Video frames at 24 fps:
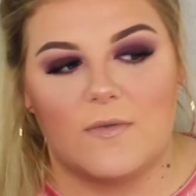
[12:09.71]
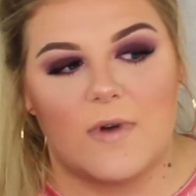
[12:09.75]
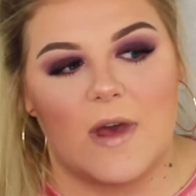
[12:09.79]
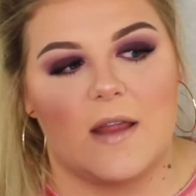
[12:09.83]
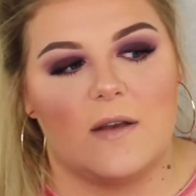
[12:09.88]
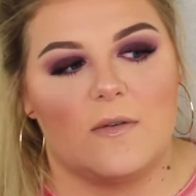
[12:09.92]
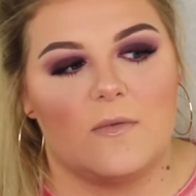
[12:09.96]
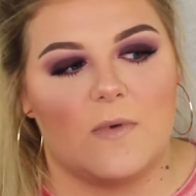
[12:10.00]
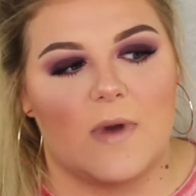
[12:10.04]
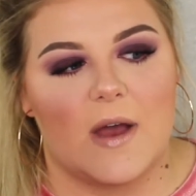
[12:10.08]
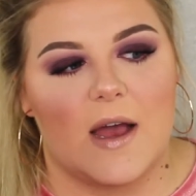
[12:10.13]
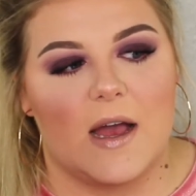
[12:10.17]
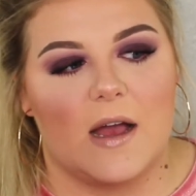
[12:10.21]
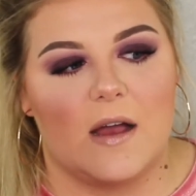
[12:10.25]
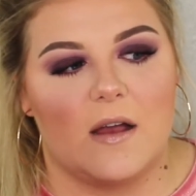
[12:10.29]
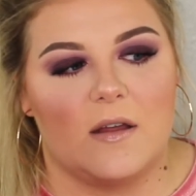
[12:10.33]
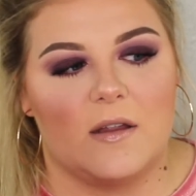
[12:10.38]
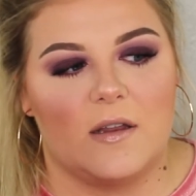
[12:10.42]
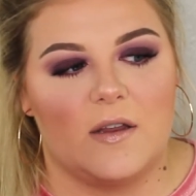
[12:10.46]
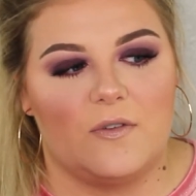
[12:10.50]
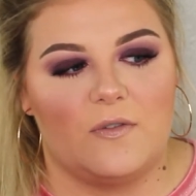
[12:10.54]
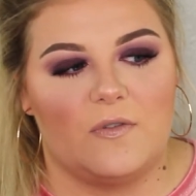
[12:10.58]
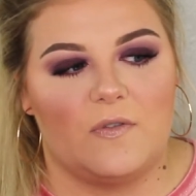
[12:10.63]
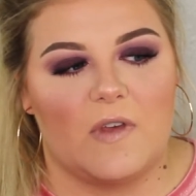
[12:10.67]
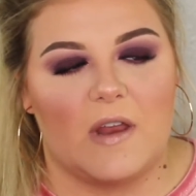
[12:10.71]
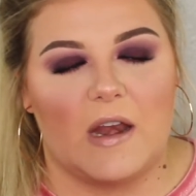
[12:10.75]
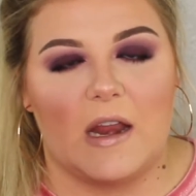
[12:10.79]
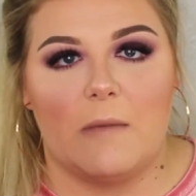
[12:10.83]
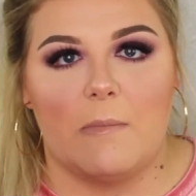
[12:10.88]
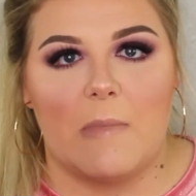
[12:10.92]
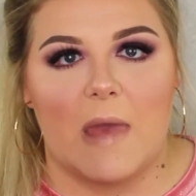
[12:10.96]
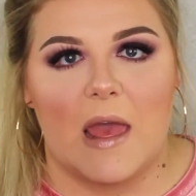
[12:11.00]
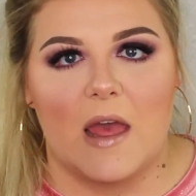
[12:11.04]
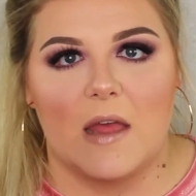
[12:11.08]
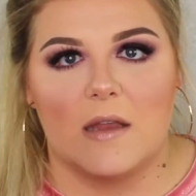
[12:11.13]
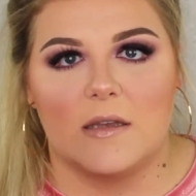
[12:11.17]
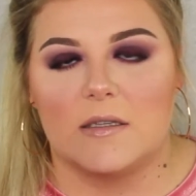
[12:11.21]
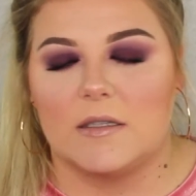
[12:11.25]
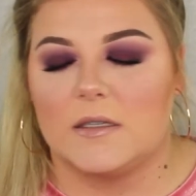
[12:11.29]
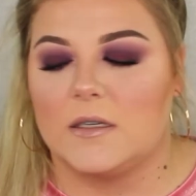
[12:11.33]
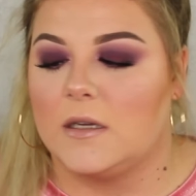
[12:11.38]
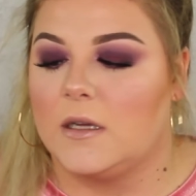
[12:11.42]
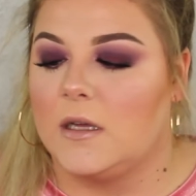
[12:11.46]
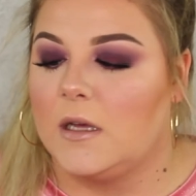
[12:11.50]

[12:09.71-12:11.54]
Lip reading: Wet n Wild Fini Matte.